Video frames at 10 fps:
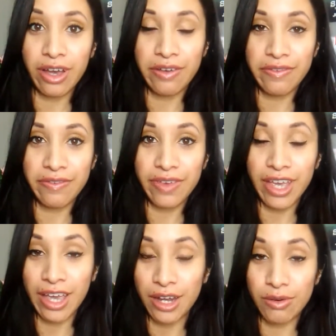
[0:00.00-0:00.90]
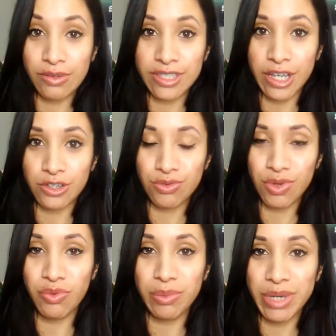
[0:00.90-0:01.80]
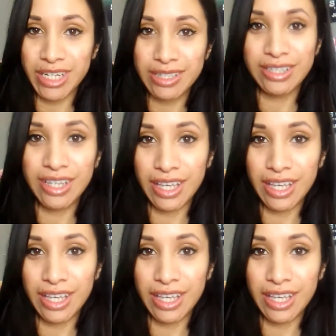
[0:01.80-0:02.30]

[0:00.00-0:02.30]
of a heterosexual woman?